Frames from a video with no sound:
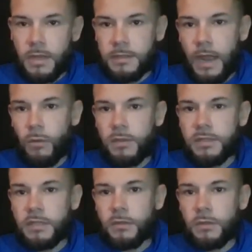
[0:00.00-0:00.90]
Now he
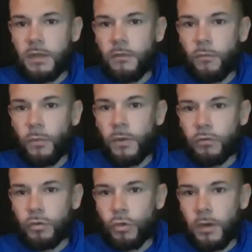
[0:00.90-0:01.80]
says if we
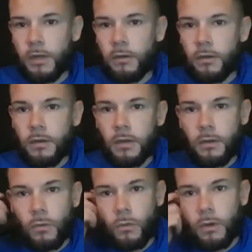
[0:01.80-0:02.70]
don't join
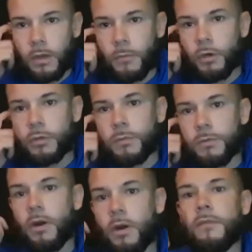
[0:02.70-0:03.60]
and merge with
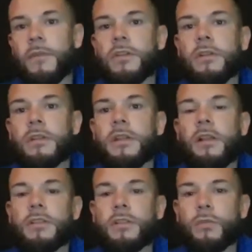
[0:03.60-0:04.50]
artificial
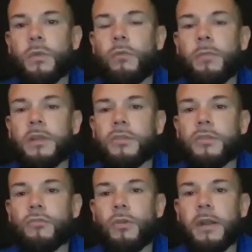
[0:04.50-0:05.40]
intelligence, we will be
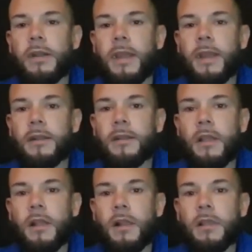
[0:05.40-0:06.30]
destroyed. And
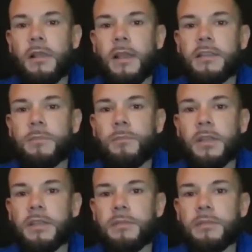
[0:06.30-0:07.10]
let's please